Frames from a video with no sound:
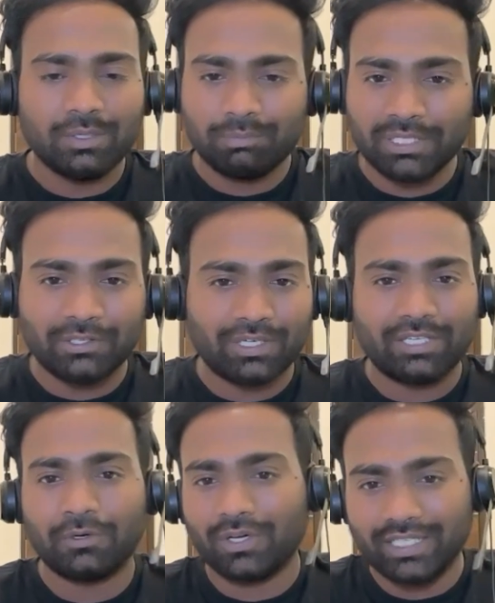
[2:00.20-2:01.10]
periodic
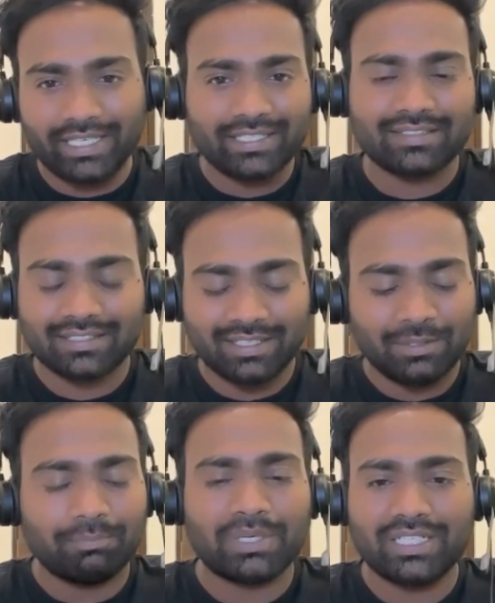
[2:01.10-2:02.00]
holidays,
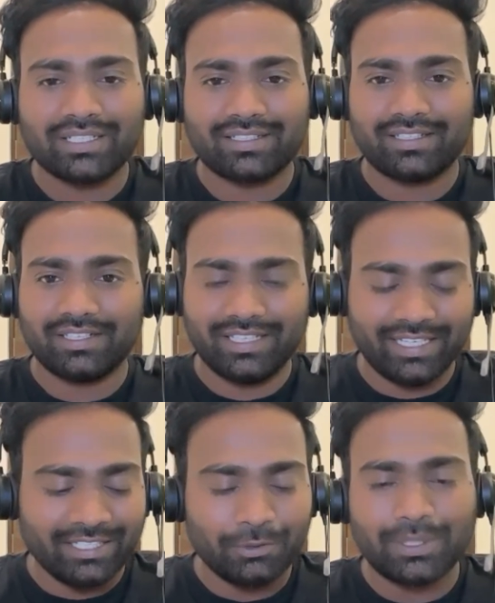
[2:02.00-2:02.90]
but
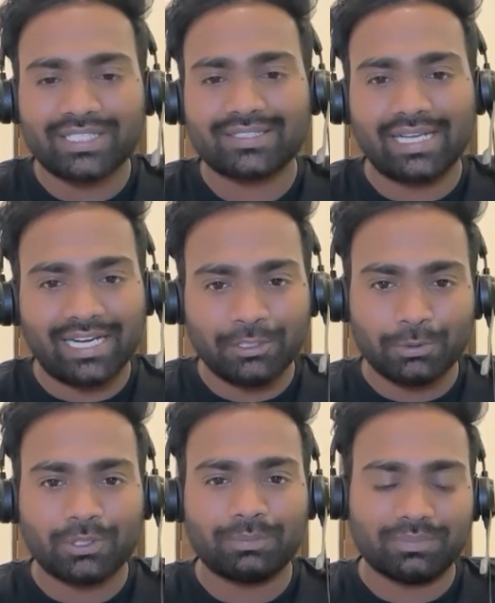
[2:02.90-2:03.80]
in US and
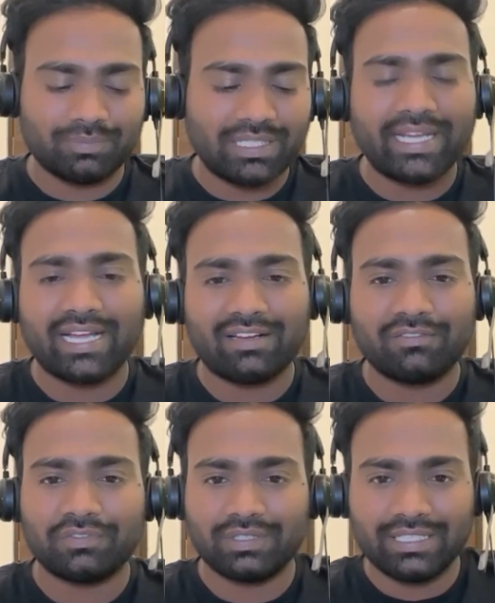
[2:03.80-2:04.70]
Europe, they
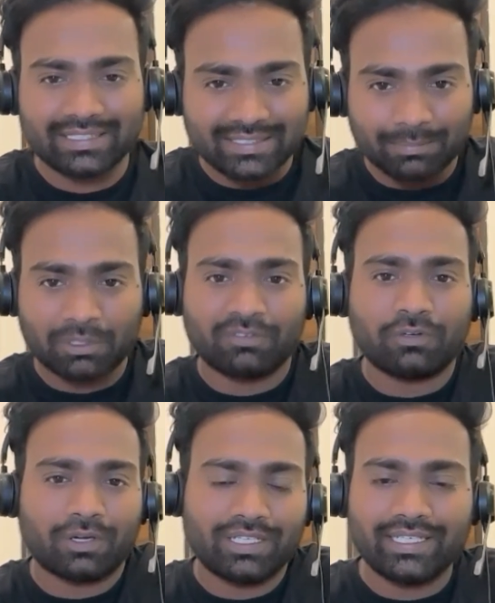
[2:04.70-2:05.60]
have less number of
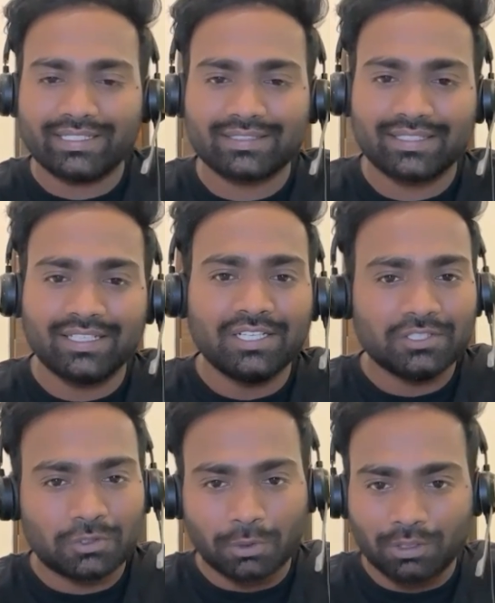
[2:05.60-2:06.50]
holidays
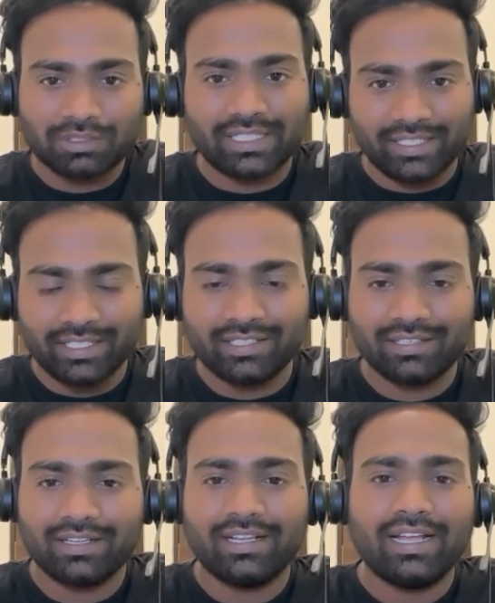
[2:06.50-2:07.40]
throughout the year.
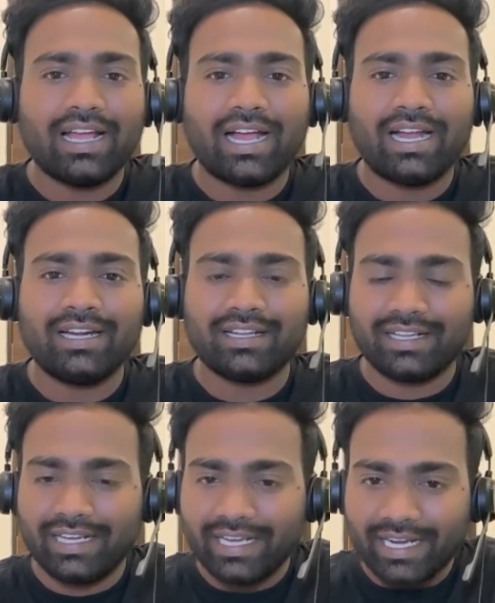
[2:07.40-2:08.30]
And
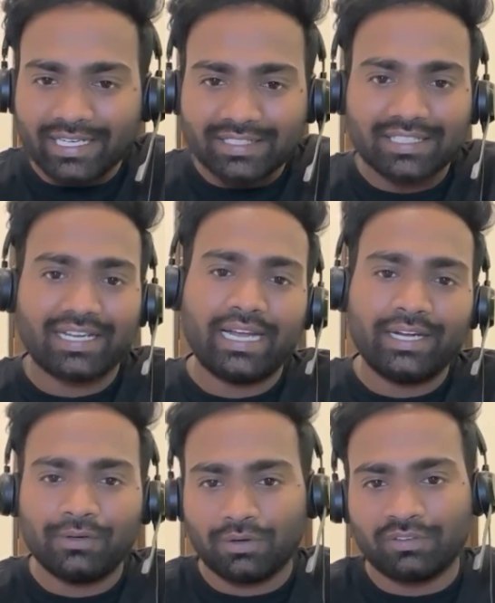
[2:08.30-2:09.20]
at the
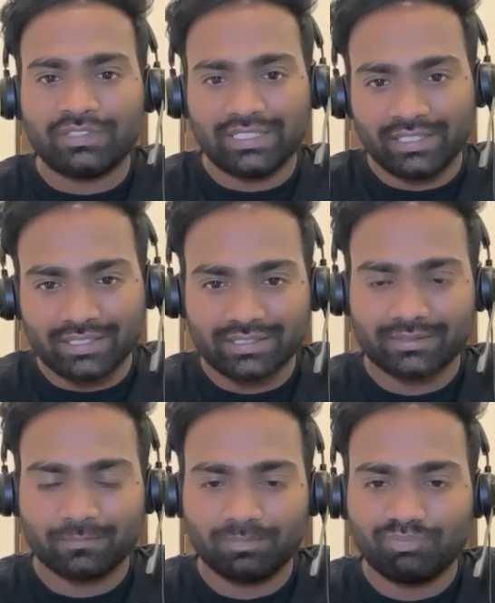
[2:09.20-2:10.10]
end of the year,
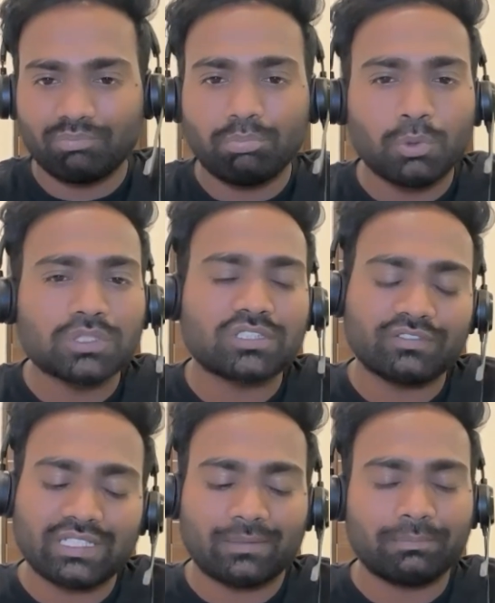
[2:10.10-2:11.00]
most of
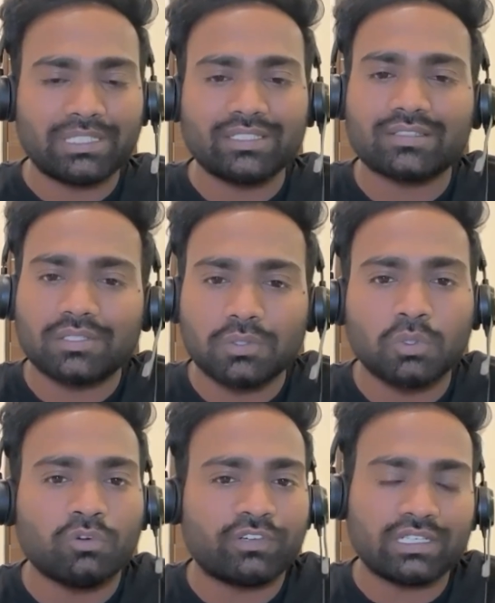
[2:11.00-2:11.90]
the companies
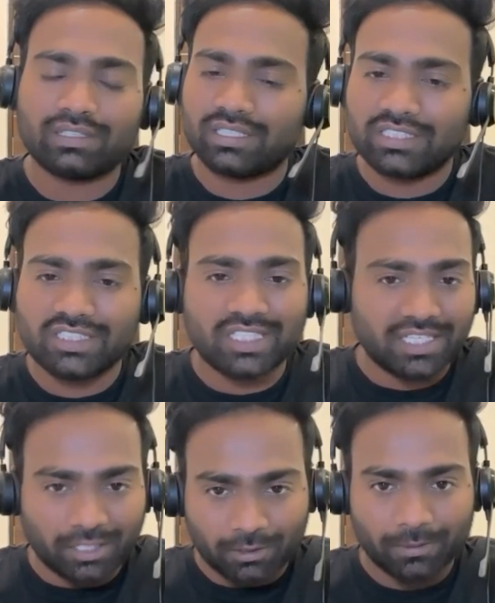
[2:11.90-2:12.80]
go for
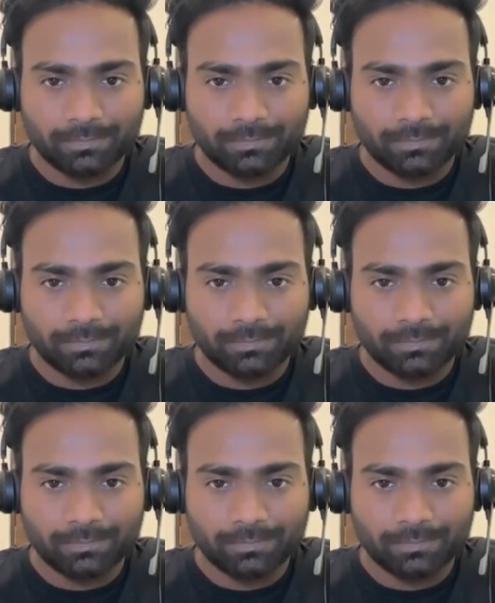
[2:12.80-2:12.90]
shutdown.